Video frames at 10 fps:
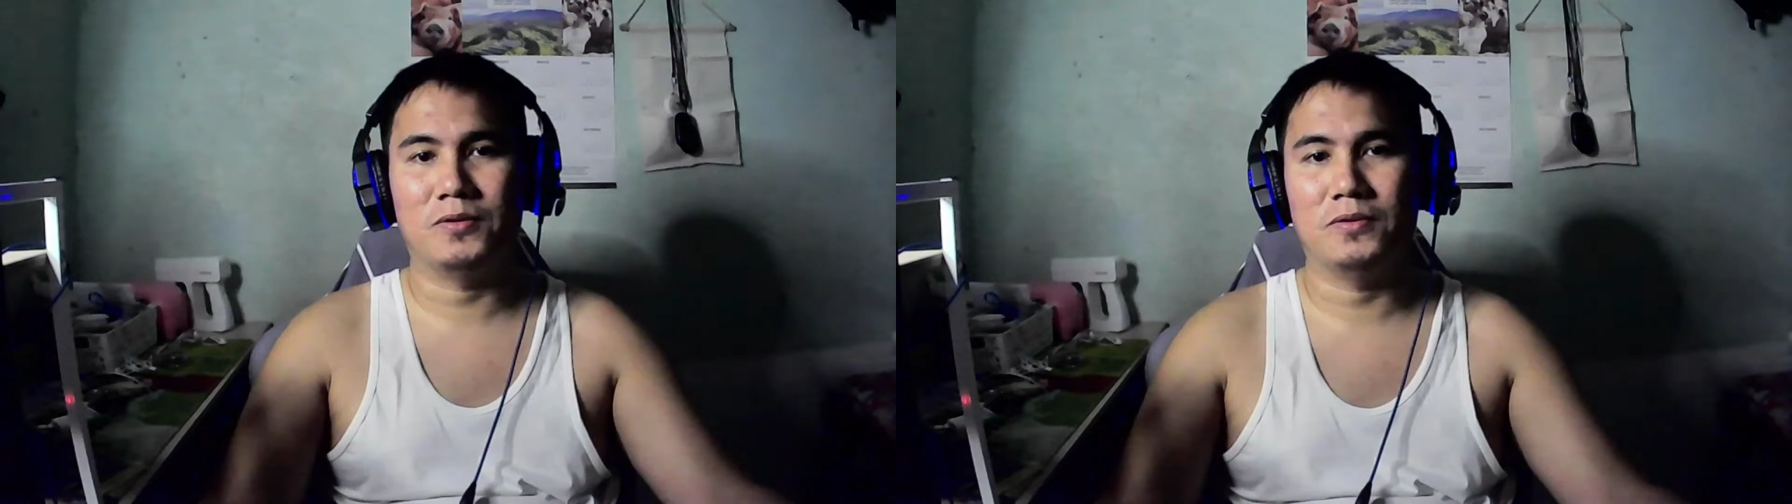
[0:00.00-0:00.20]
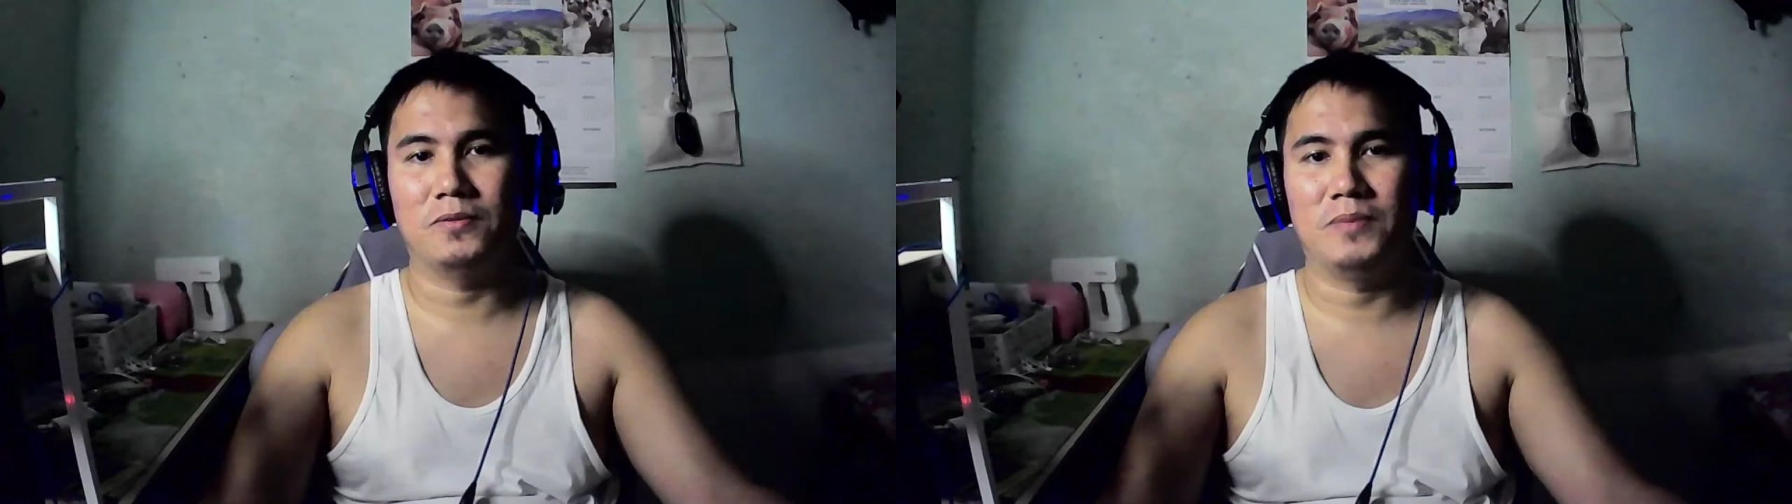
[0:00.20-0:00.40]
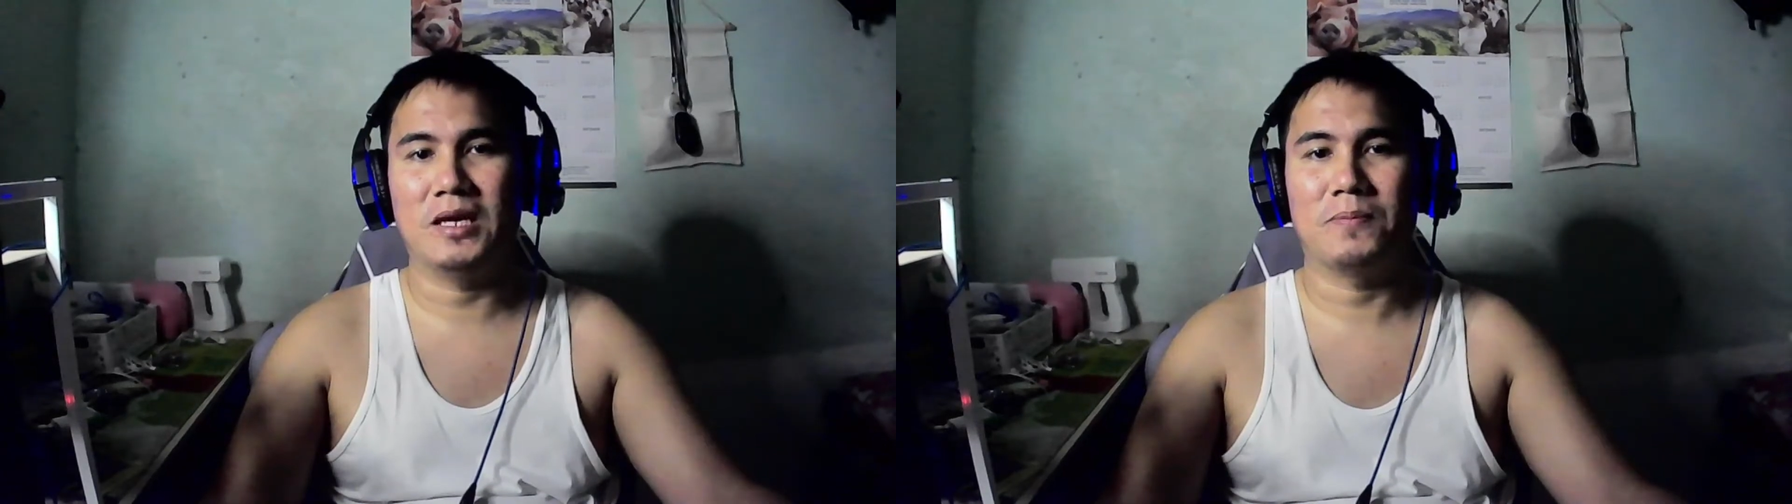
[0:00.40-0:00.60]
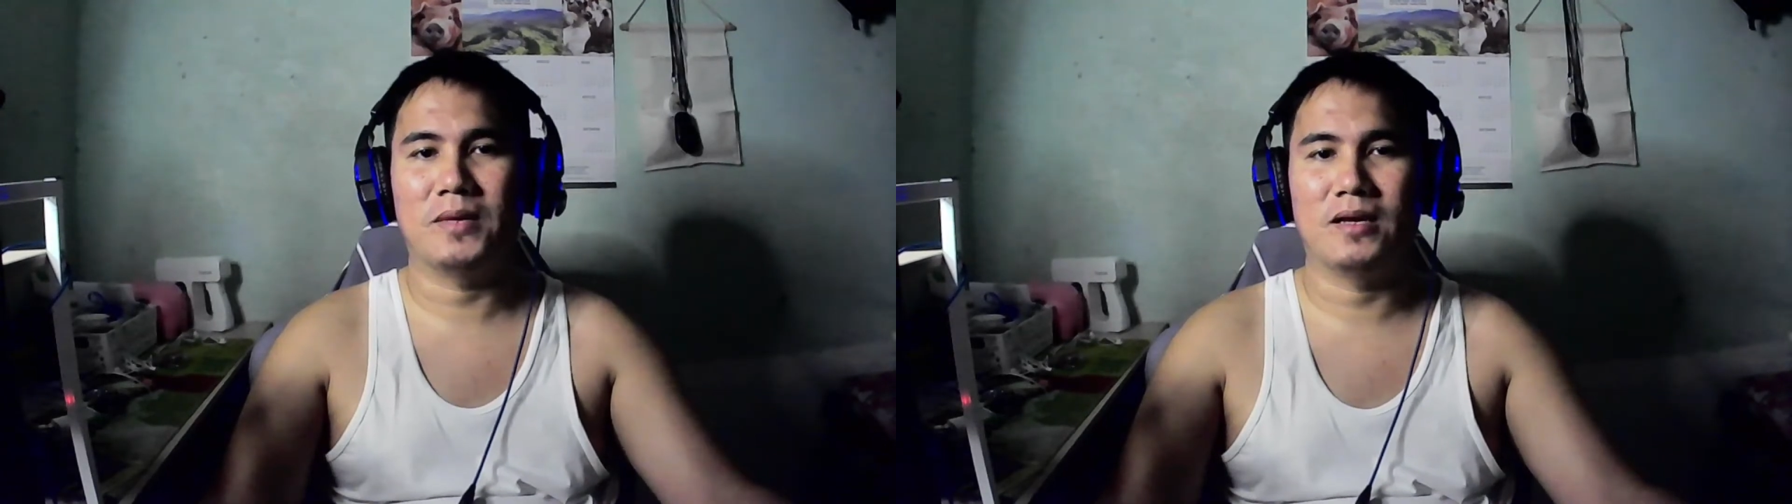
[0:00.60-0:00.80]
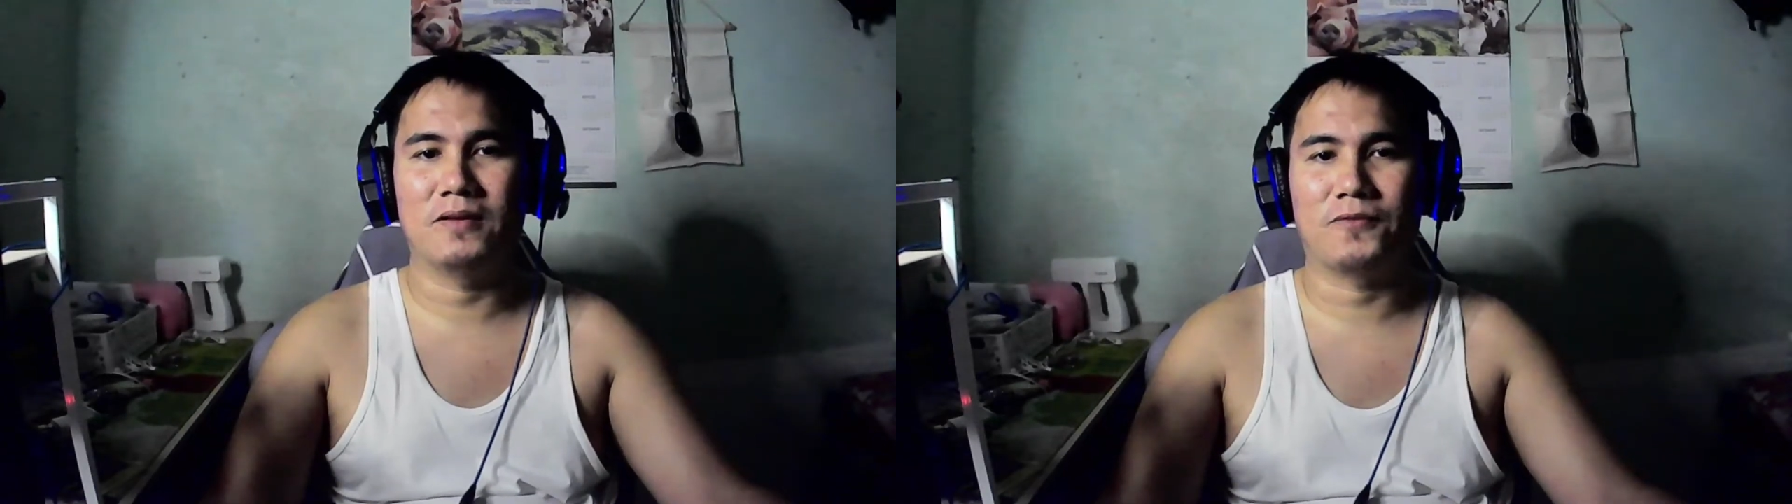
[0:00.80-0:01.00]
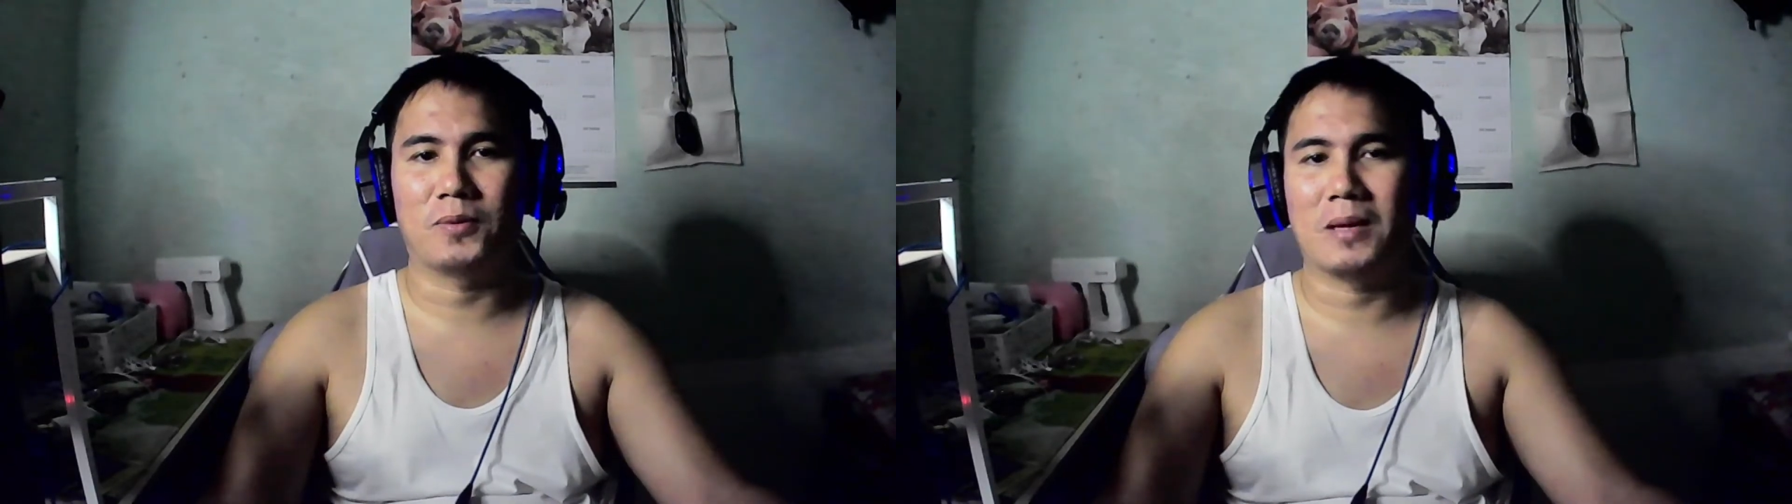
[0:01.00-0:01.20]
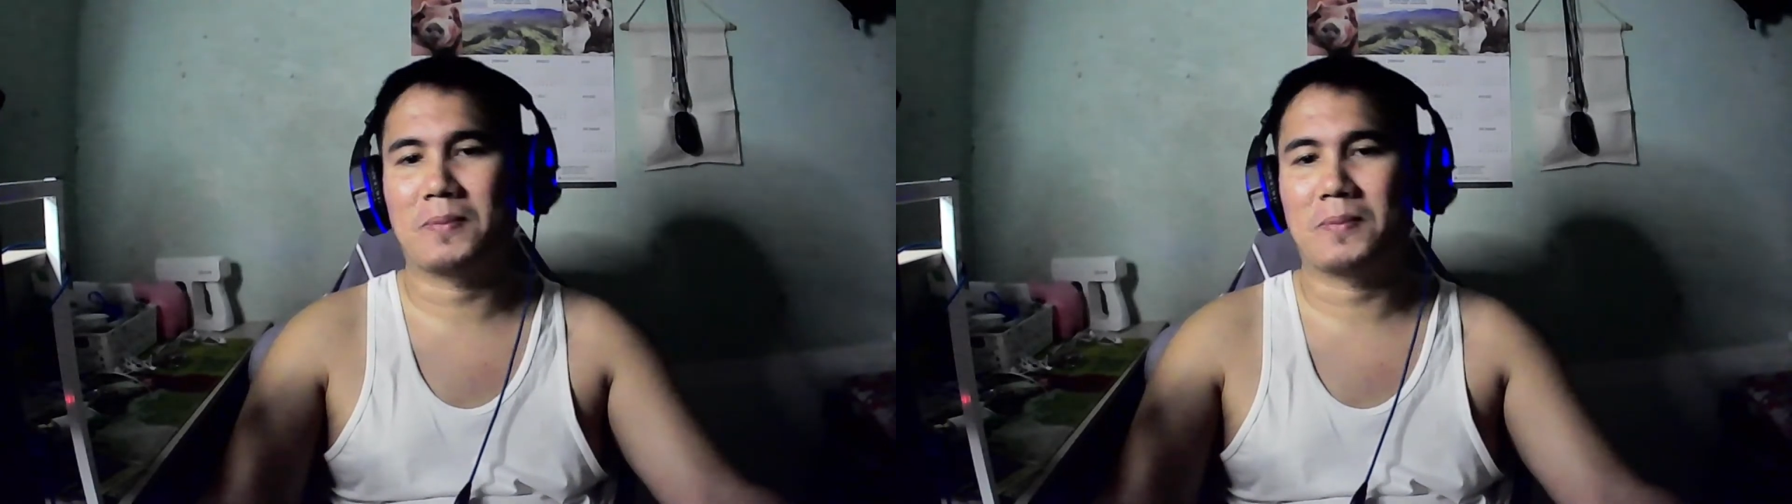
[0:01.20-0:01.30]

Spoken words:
to be updated for my